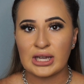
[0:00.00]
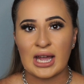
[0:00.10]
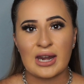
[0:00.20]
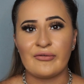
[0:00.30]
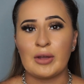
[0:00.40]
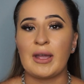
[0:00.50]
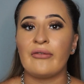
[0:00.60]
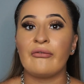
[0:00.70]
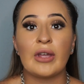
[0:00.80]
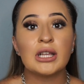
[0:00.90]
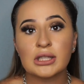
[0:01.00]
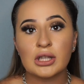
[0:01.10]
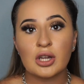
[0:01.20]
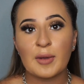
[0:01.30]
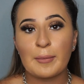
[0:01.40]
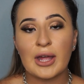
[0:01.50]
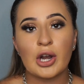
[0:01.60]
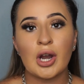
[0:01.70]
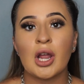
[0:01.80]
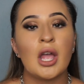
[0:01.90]
They kind of fit my face a little bit
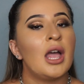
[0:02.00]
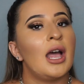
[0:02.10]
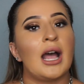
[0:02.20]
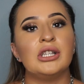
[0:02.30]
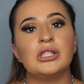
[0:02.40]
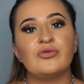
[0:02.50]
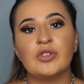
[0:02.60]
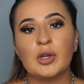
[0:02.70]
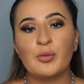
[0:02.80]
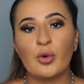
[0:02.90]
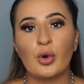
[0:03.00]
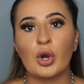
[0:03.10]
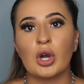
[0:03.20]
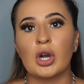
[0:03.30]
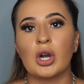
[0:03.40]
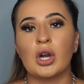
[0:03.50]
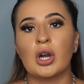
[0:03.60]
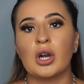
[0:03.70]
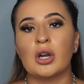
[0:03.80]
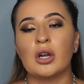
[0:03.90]
better. I just feel
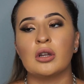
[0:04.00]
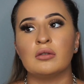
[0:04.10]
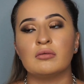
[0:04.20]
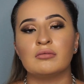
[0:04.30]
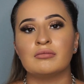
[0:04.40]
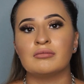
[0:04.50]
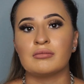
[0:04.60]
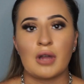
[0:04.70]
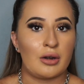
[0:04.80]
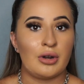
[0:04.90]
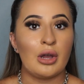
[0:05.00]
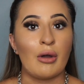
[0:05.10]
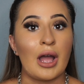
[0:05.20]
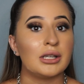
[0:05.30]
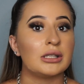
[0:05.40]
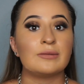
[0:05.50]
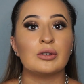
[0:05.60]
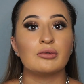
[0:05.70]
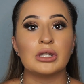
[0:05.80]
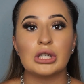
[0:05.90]
more, I don't know, I just
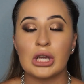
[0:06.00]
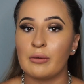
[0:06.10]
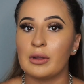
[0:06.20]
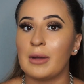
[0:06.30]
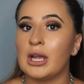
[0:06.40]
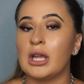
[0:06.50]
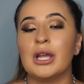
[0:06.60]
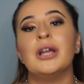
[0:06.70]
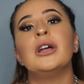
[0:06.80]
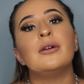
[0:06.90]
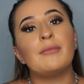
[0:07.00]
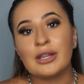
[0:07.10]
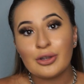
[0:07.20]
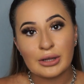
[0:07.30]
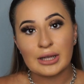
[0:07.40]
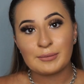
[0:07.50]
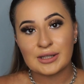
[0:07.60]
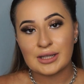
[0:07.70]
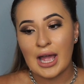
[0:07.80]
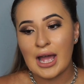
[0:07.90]
feel really good with my new
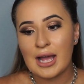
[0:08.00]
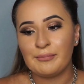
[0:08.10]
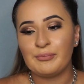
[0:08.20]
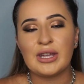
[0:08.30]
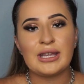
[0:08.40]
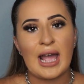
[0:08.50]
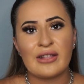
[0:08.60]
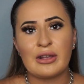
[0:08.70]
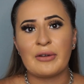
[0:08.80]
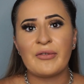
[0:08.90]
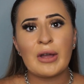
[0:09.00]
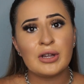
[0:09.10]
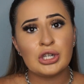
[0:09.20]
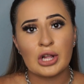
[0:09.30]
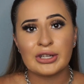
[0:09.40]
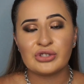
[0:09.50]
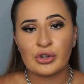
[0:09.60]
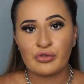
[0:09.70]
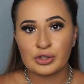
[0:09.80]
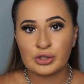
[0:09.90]
lips. But yeah, they were $500
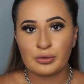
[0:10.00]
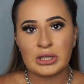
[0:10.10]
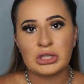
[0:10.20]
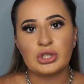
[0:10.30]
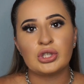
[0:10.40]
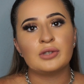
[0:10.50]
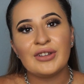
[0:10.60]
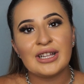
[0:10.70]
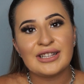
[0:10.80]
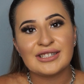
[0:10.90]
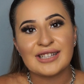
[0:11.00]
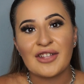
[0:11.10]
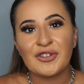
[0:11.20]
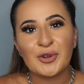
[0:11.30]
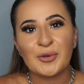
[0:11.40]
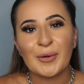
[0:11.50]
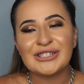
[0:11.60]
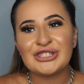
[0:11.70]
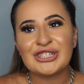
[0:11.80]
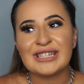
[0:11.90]
for a full syringe. I feel like there's other
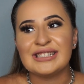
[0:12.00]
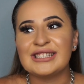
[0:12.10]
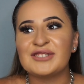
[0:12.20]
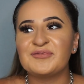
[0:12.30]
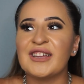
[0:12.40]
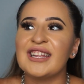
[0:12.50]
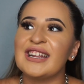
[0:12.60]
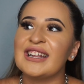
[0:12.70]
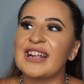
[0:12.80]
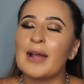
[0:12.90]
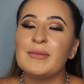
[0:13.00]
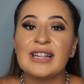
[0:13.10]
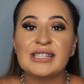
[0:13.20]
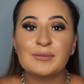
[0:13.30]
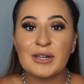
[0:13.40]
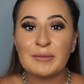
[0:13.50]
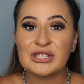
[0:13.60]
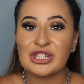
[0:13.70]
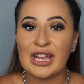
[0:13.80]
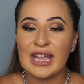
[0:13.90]
questions, but I mean, that's pretty
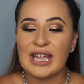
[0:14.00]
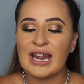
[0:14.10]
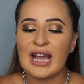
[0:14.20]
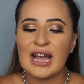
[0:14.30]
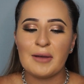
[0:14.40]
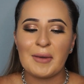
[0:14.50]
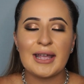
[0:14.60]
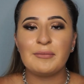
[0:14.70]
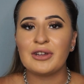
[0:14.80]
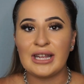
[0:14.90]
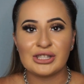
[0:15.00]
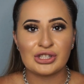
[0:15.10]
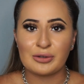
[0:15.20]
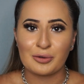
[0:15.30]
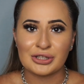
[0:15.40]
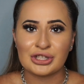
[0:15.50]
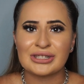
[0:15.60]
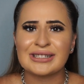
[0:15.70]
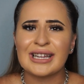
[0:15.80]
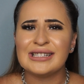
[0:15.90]
much it. I am gonna answer some
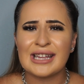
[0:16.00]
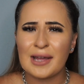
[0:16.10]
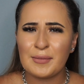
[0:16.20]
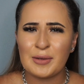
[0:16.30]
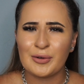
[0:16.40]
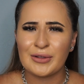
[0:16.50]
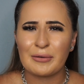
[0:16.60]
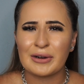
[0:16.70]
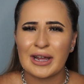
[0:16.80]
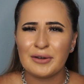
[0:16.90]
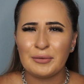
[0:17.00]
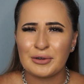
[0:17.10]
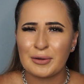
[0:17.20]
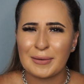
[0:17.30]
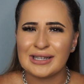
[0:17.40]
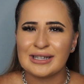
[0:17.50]
questions because I did have people that were kind of rude on